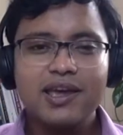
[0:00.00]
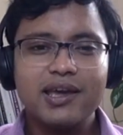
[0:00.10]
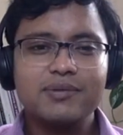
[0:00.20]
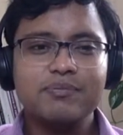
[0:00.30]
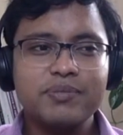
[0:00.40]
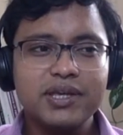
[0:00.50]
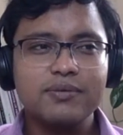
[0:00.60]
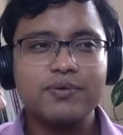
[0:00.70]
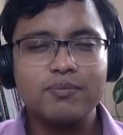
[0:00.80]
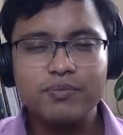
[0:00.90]
and B,
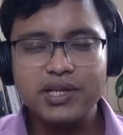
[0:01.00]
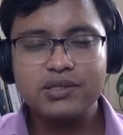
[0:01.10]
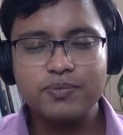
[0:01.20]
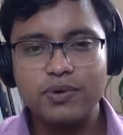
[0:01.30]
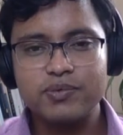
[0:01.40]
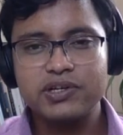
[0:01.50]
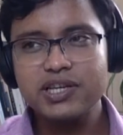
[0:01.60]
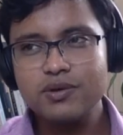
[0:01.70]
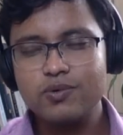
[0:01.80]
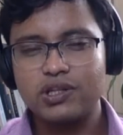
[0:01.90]
from B's
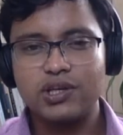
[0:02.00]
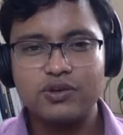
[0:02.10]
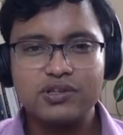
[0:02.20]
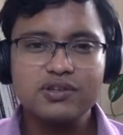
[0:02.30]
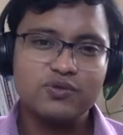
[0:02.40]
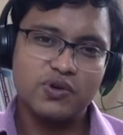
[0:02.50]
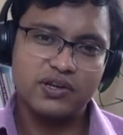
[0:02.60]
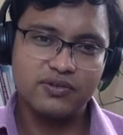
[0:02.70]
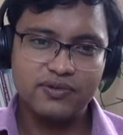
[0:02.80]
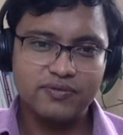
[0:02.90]
property,
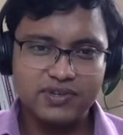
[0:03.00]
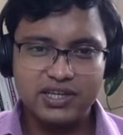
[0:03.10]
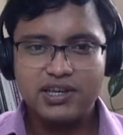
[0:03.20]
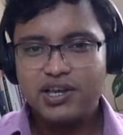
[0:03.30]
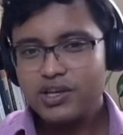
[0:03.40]
1,250.